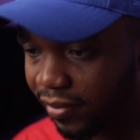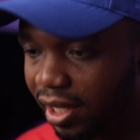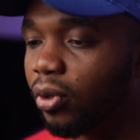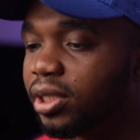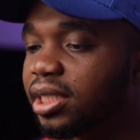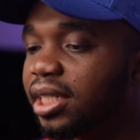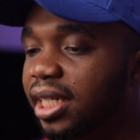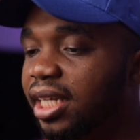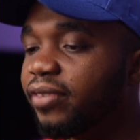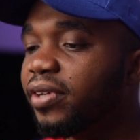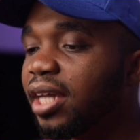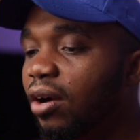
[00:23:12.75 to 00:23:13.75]
But
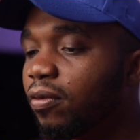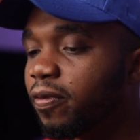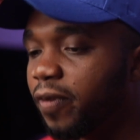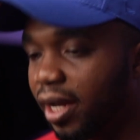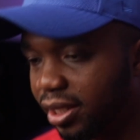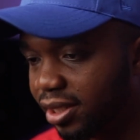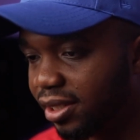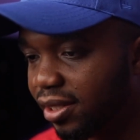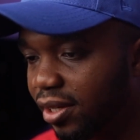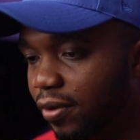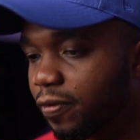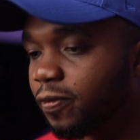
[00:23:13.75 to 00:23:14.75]
given how fast,
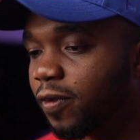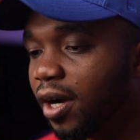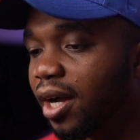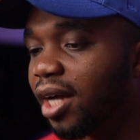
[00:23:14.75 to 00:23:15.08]
far